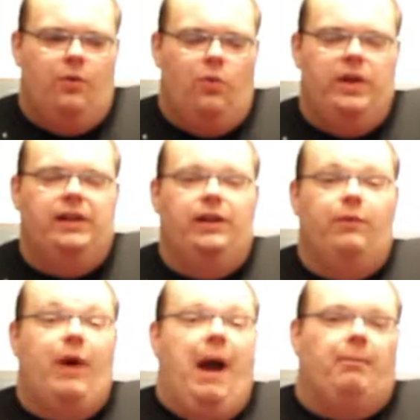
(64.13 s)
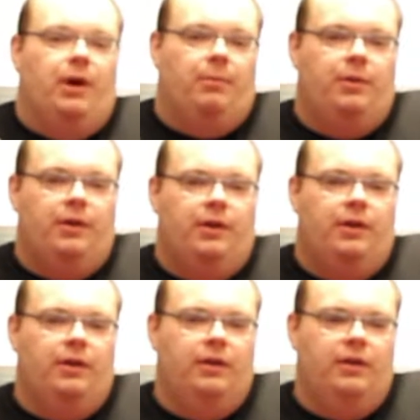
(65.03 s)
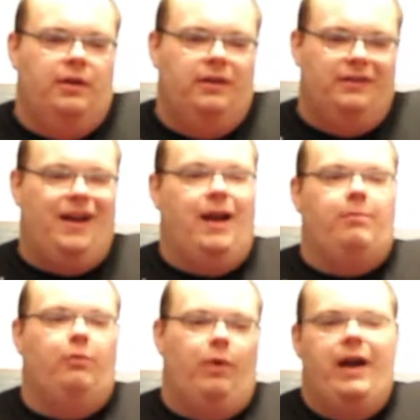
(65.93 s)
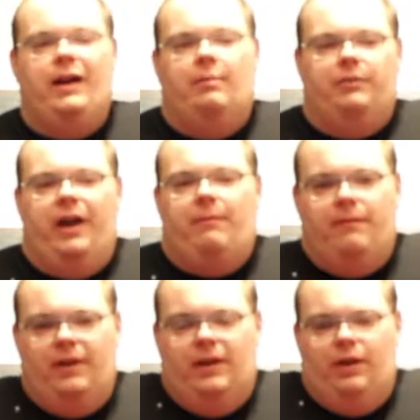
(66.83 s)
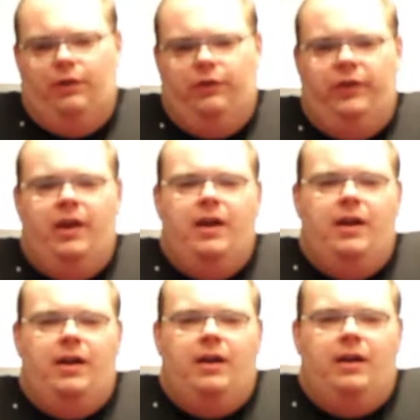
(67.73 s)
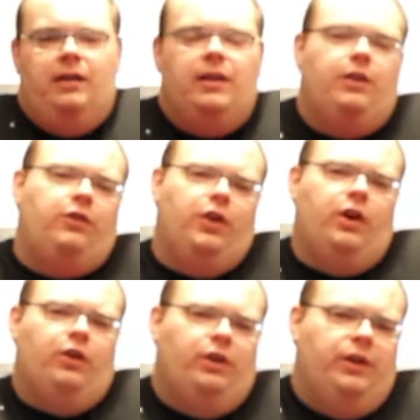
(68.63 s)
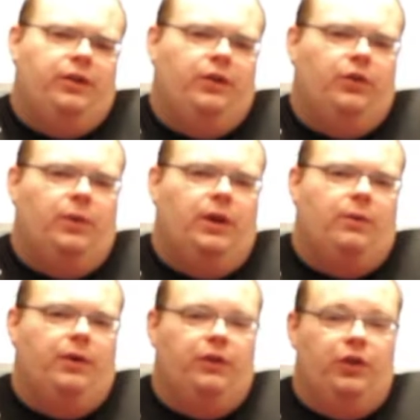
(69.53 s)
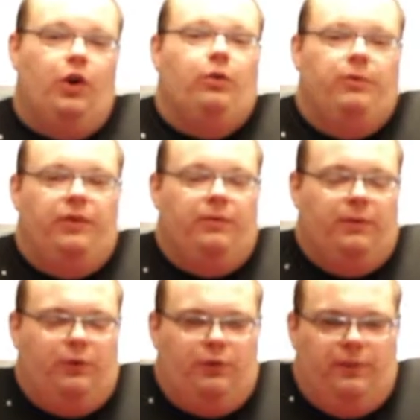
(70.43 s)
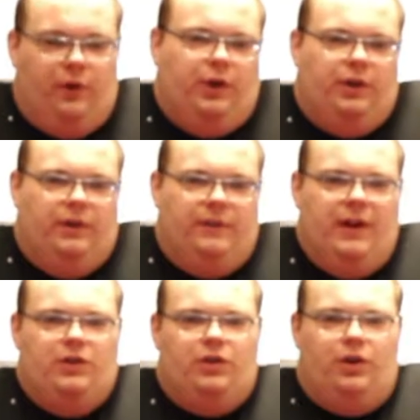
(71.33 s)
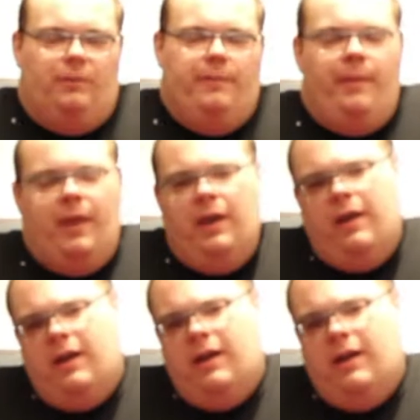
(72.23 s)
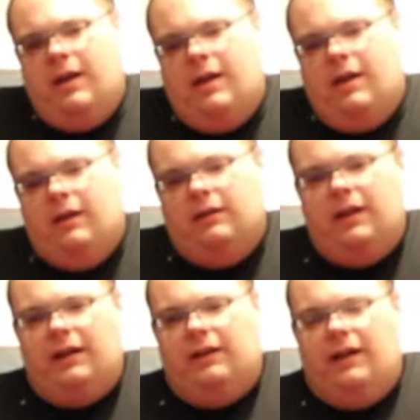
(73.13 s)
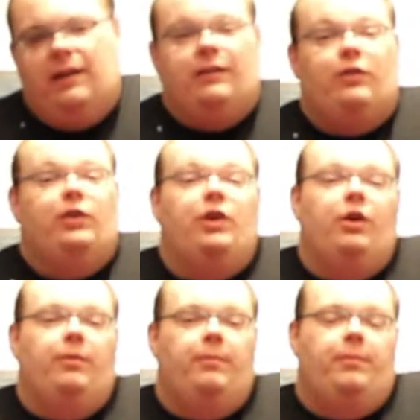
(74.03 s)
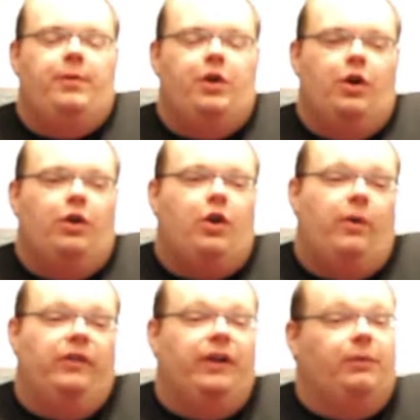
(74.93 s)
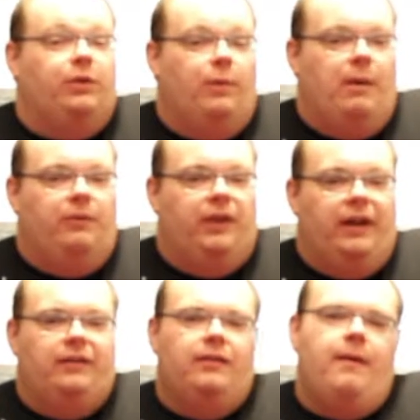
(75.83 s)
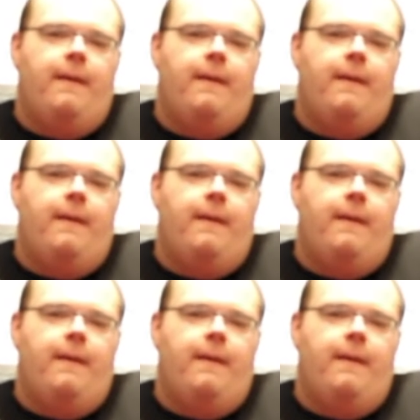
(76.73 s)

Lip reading: weekly wrap-up write-up type videos that you saw earlier this week with Toad's Vertical Adventure. And that a lot of that's going to go coincide with the website.